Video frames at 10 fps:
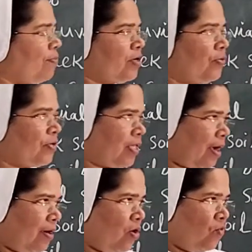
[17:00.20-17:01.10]
formed with
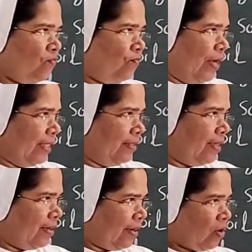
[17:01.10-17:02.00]
the
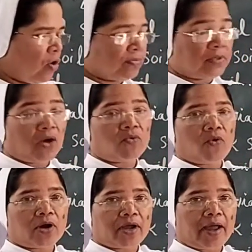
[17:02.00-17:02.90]
dirt of the
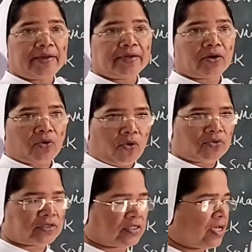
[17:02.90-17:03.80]
volcanic
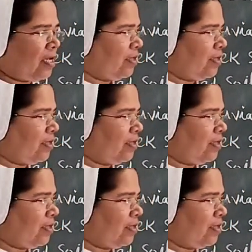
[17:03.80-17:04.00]
rocks.